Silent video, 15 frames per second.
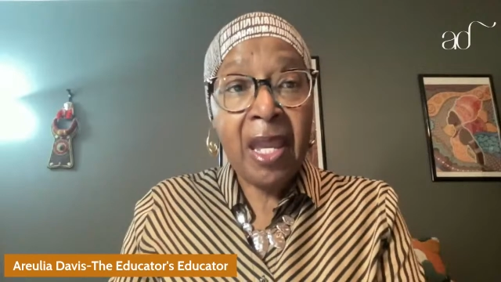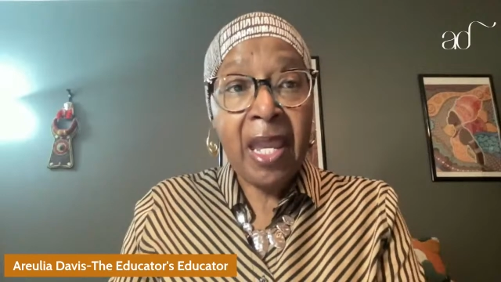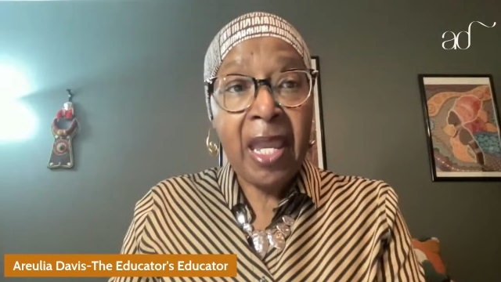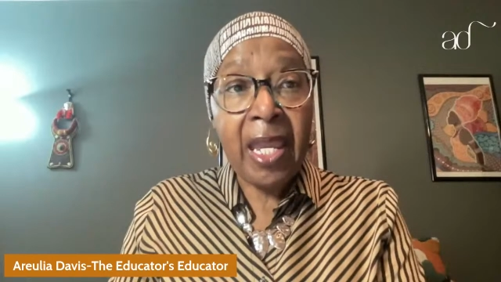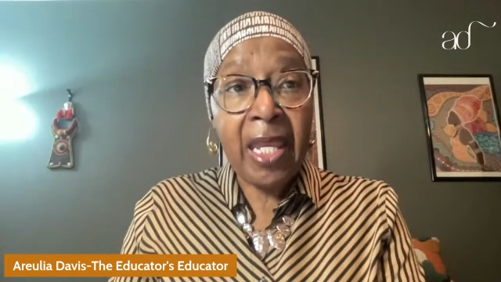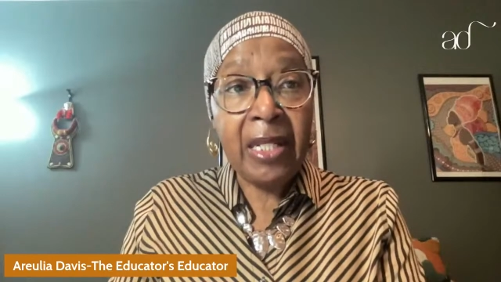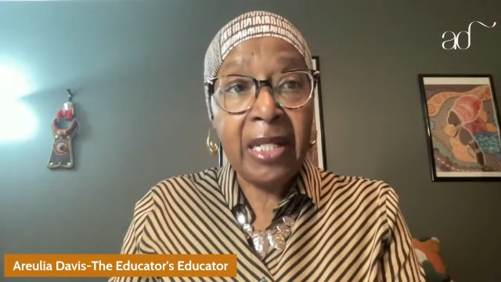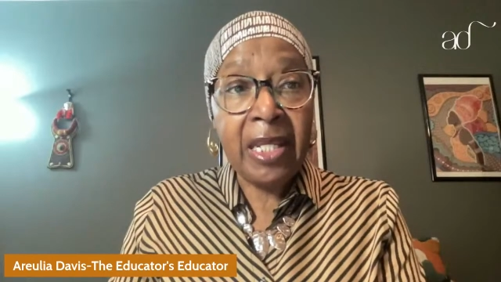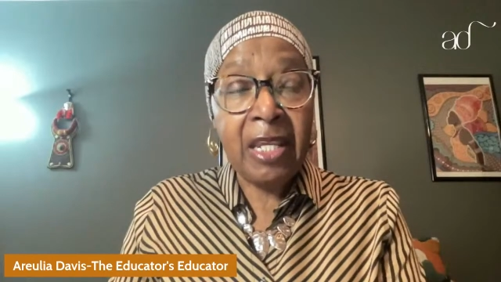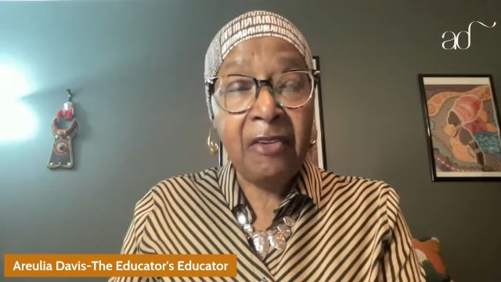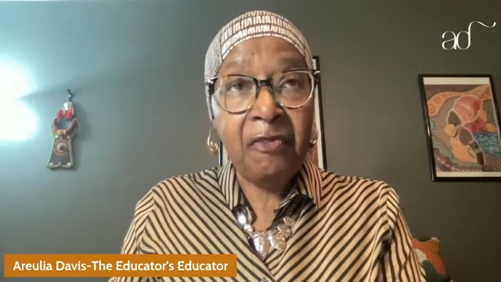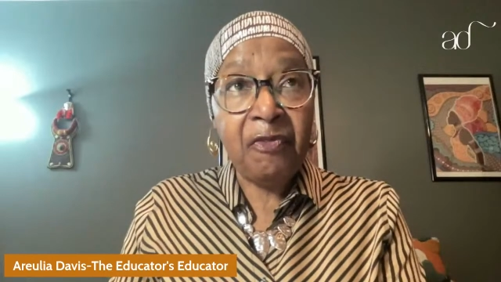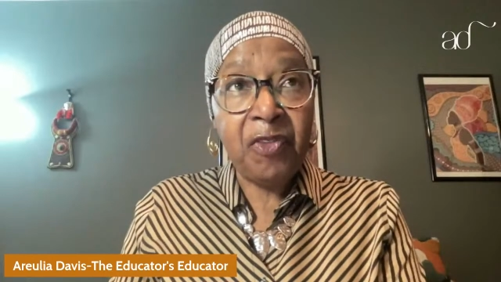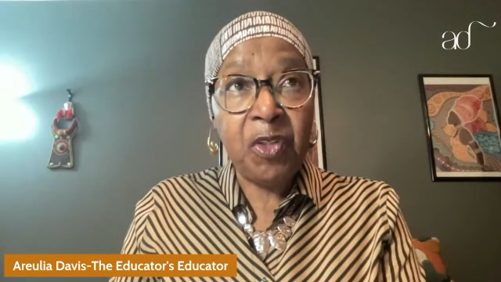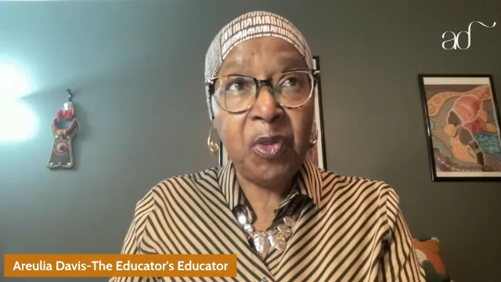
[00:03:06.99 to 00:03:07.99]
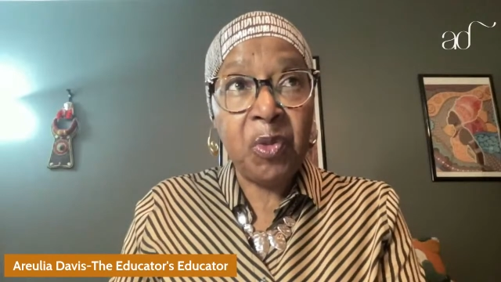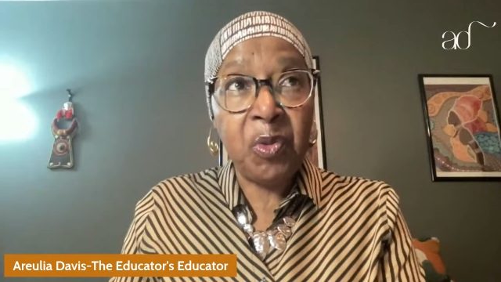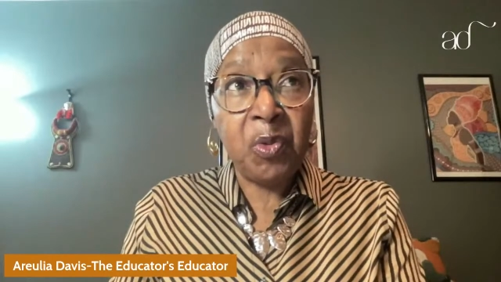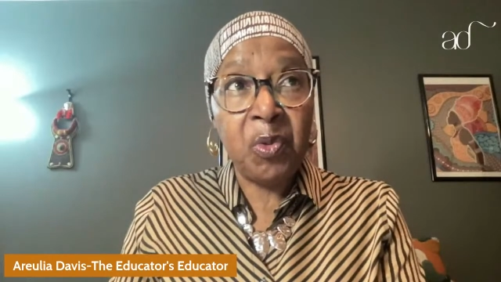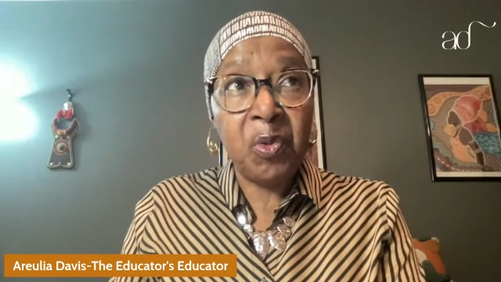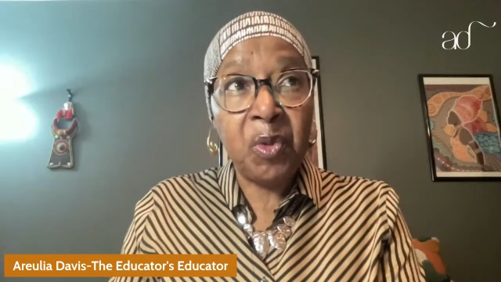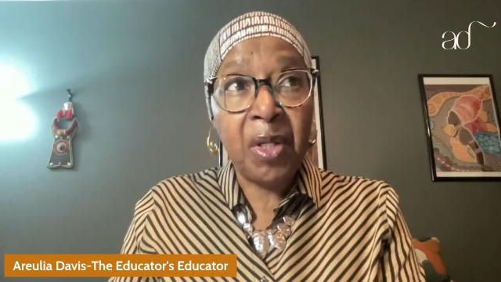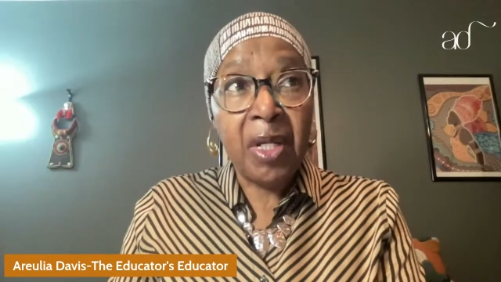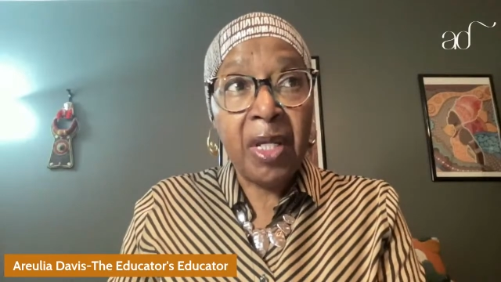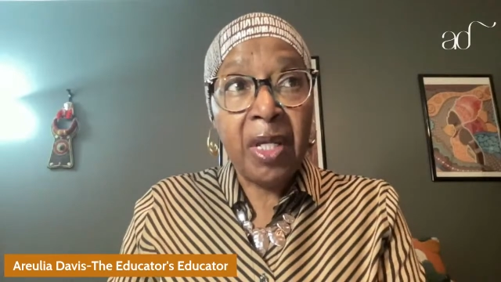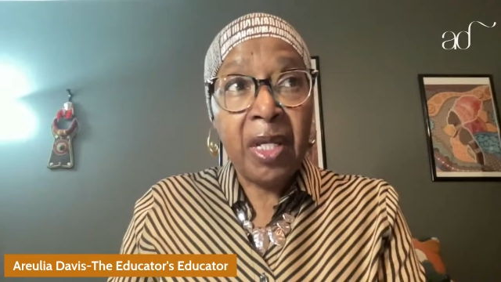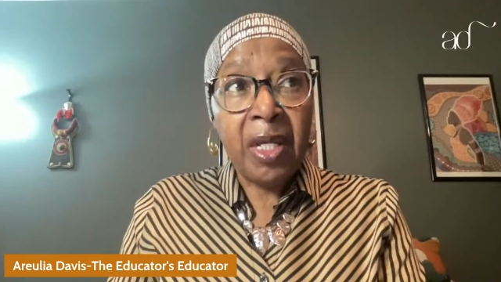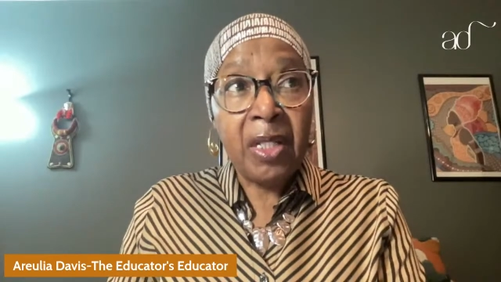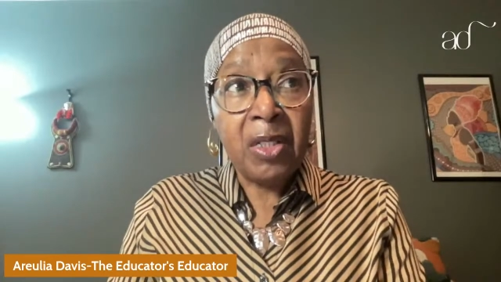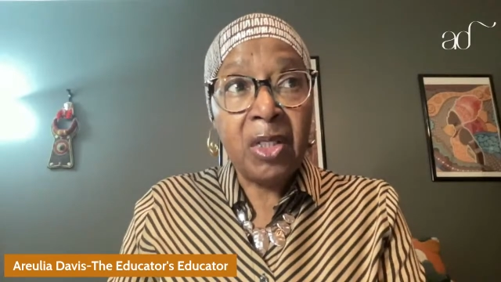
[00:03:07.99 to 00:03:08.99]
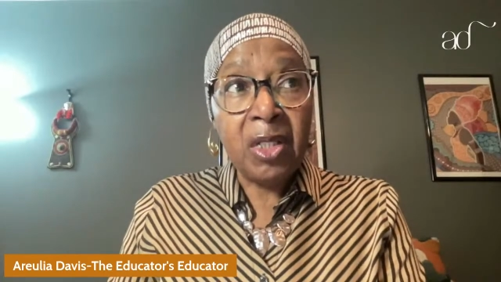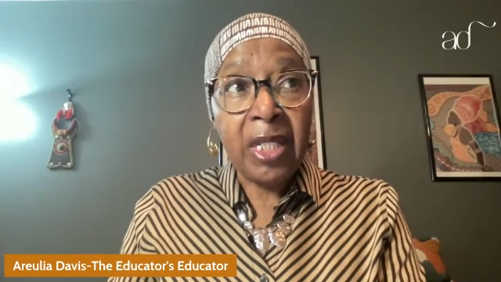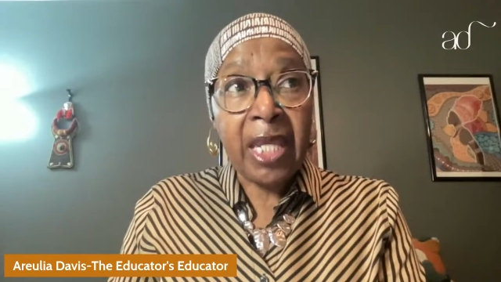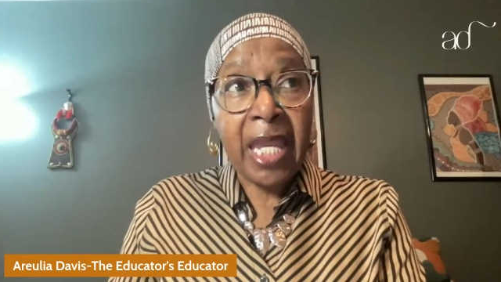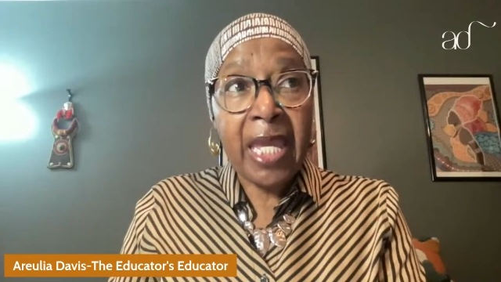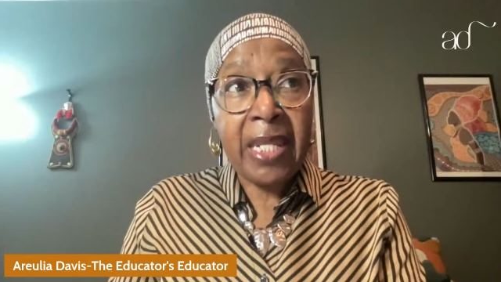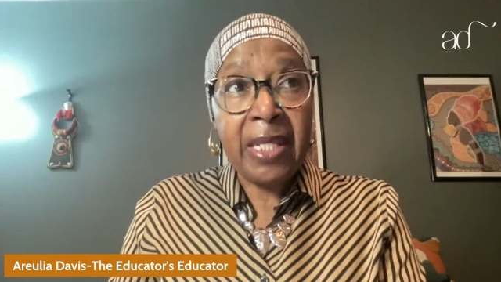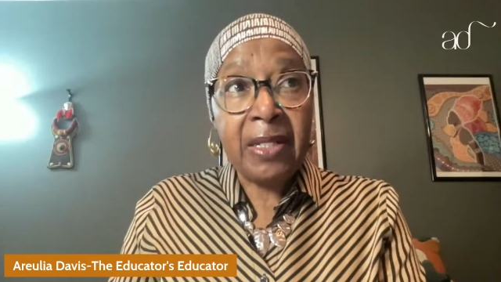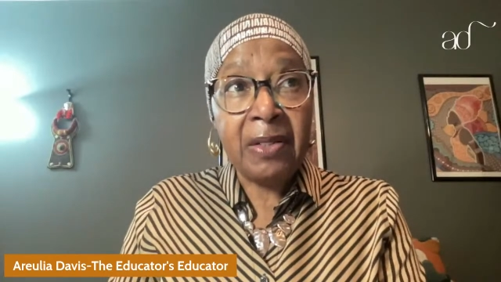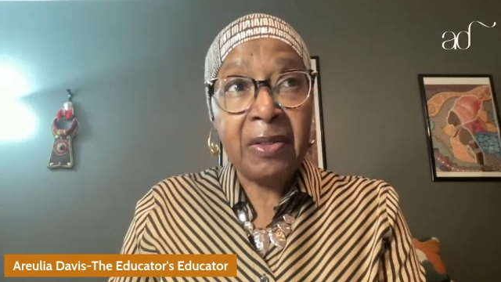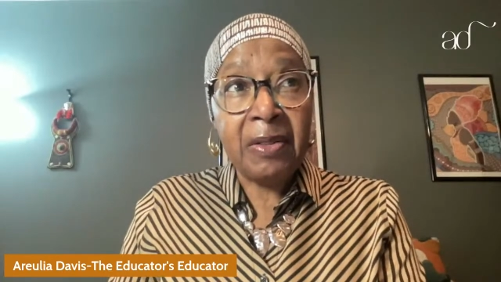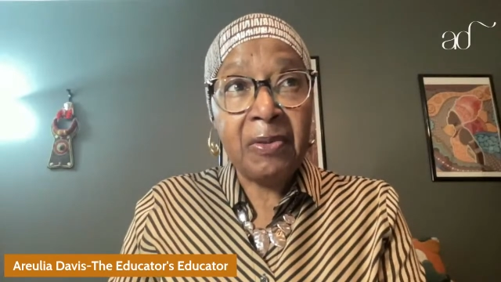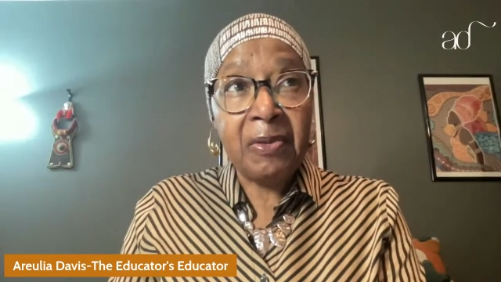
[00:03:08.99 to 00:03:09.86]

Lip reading: And if you look at it